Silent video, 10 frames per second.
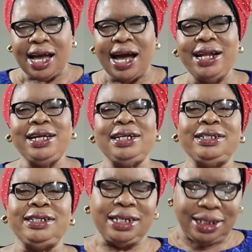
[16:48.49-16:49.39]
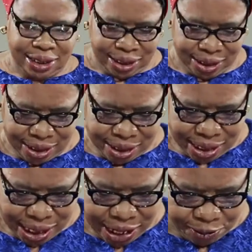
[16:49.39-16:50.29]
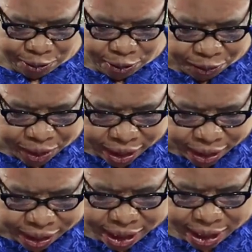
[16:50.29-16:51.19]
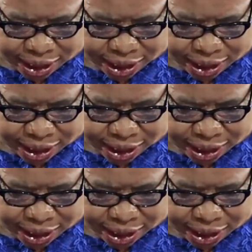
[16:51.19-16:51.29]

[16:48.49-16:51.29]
And indeed, he fulfilled